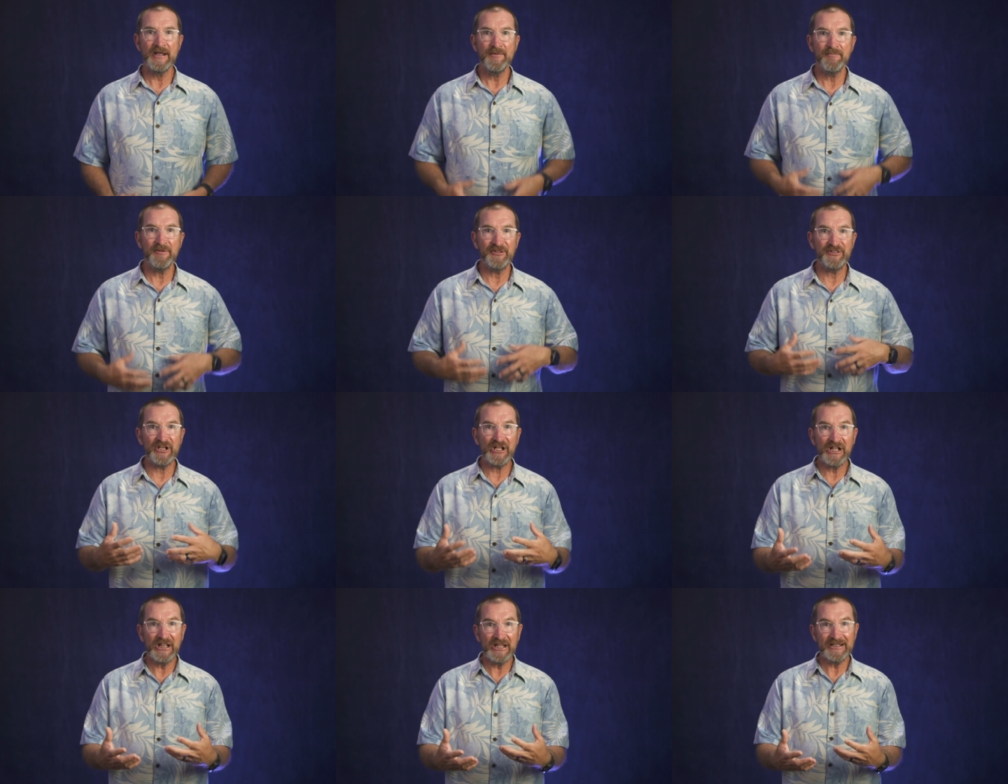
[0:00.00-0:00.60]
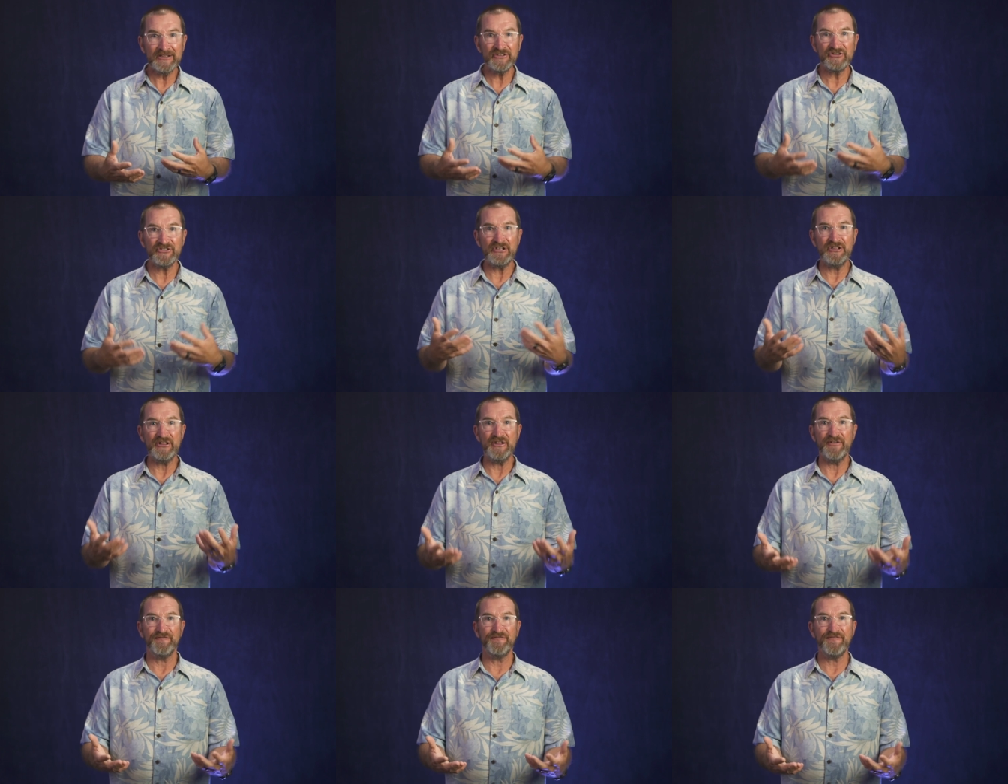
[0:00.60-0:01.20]
But the
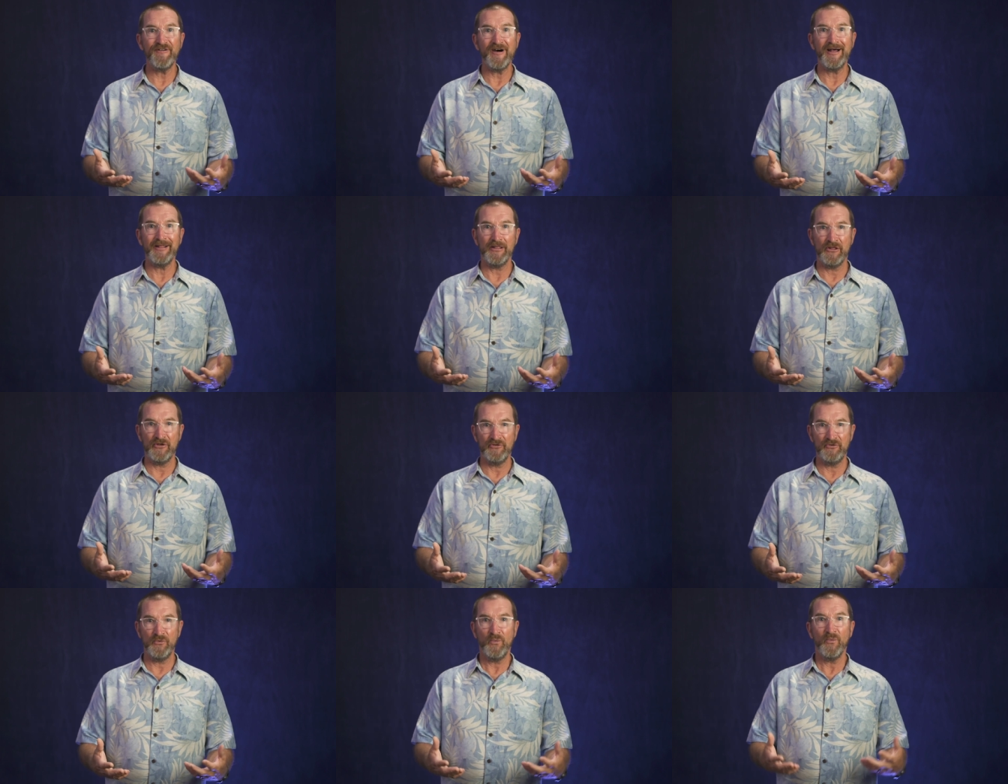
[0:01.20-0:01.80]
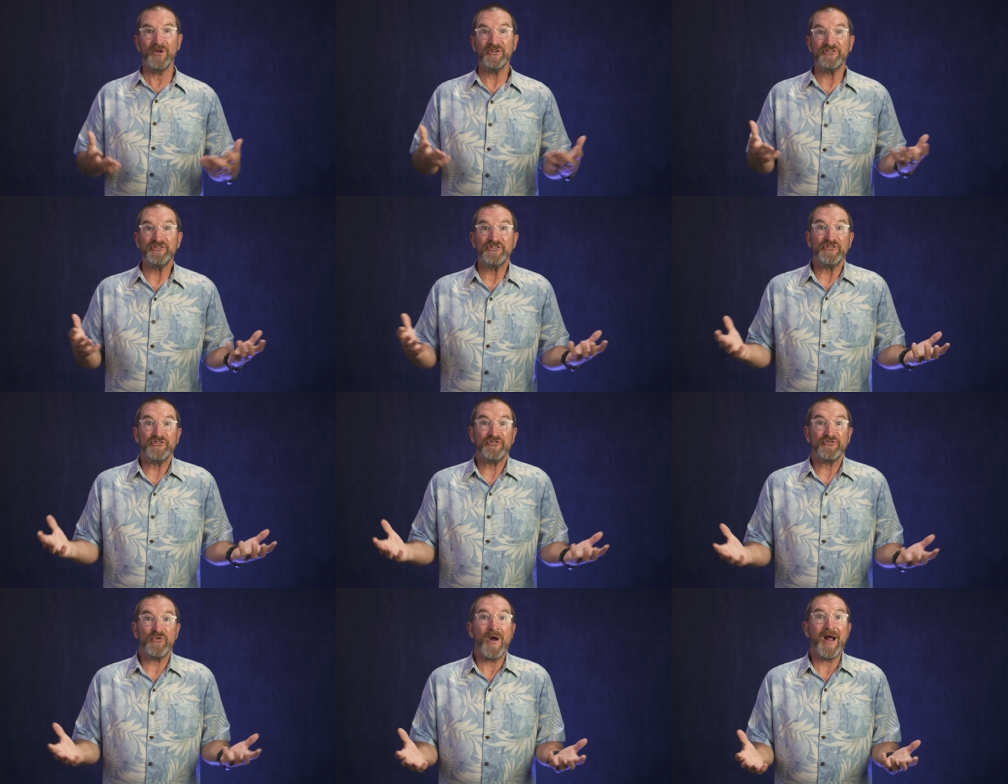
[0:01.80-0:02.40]
cleansing that followed, what's
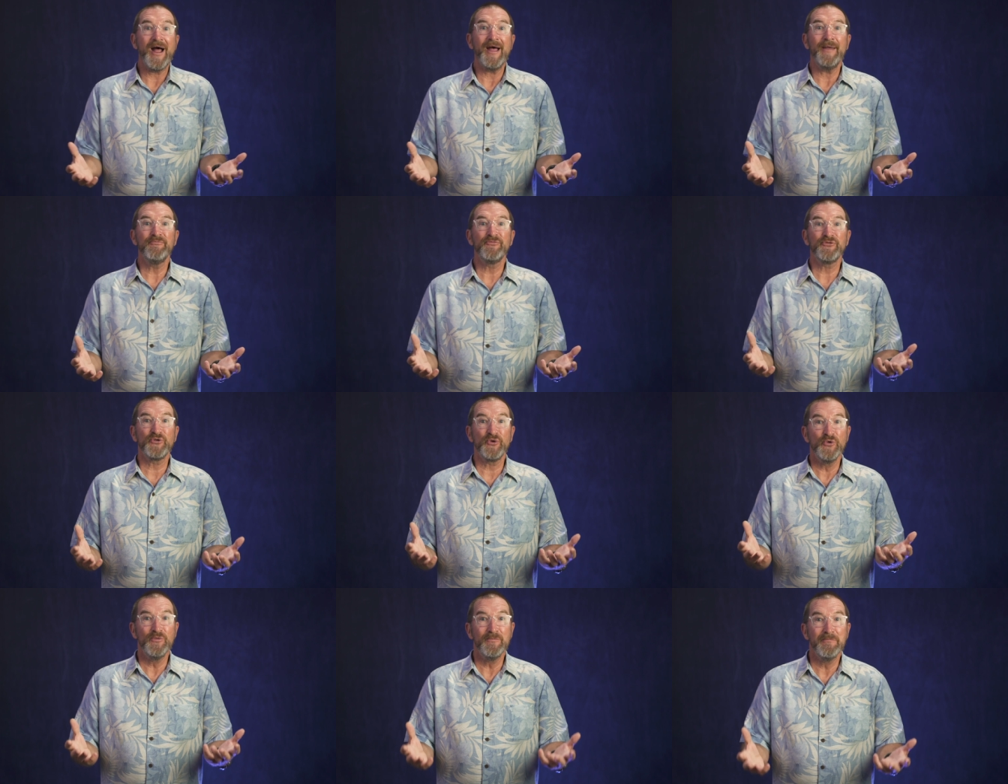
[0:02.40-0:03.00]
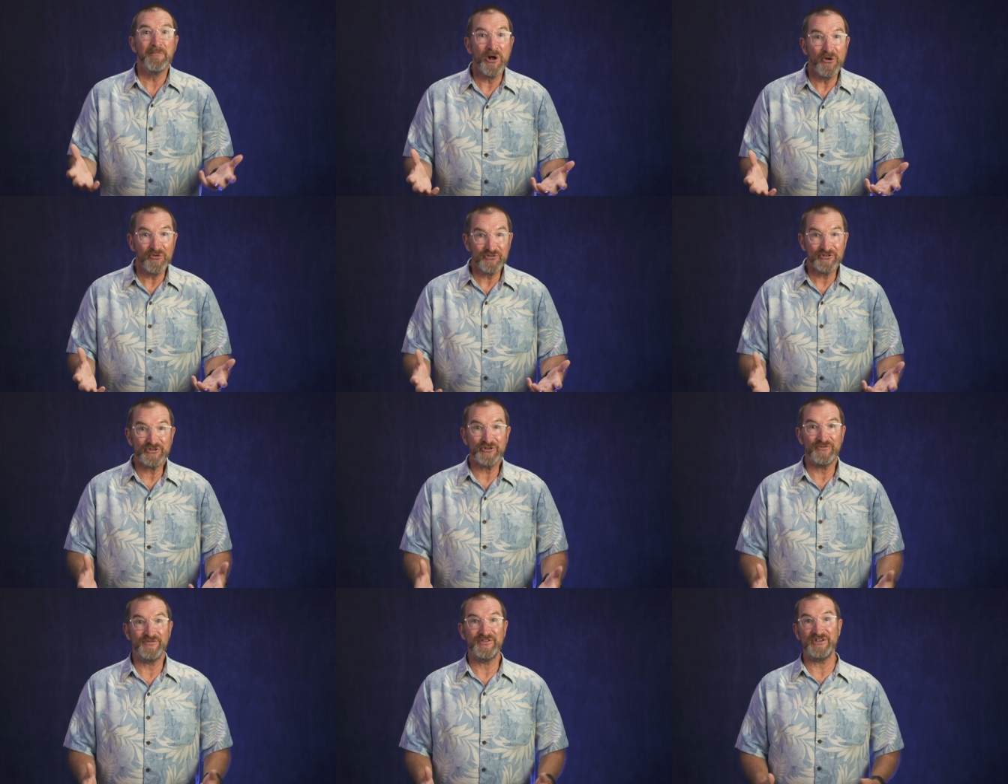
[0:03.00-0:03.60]
described through
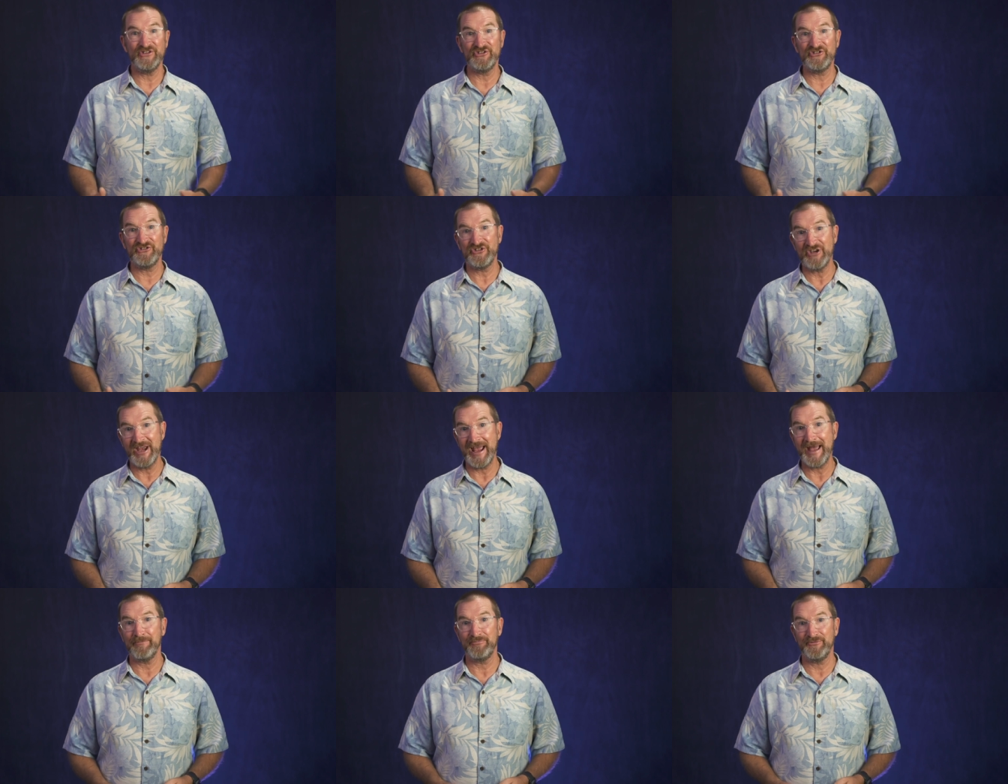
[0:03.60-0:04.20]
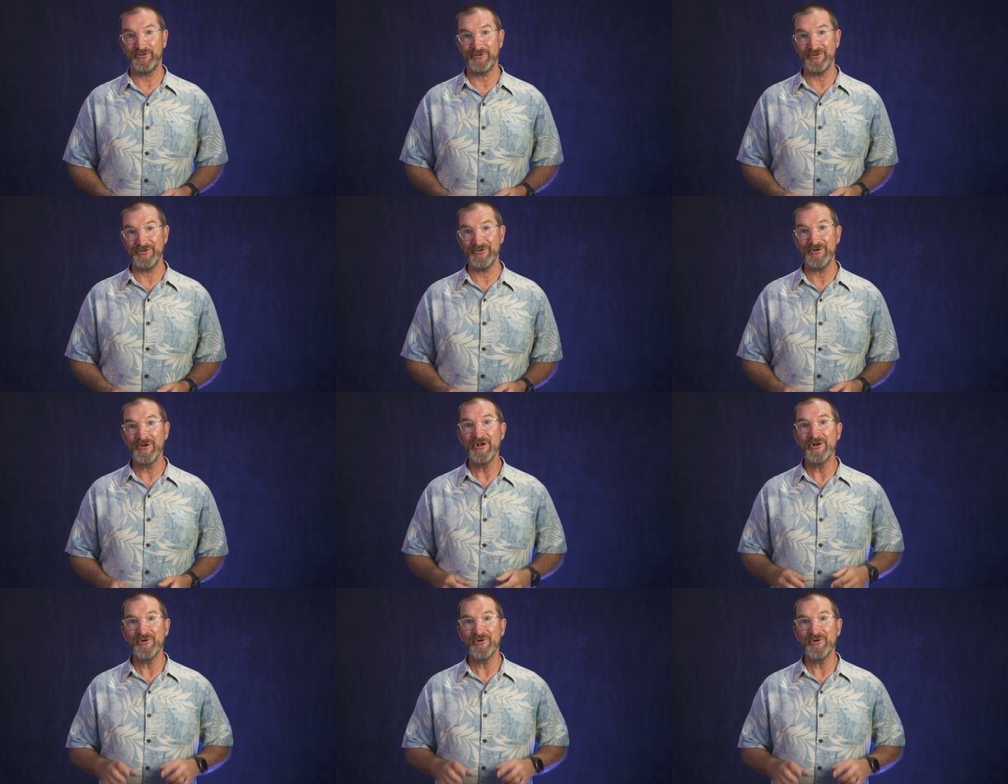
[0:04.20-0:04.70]
most of this chapter,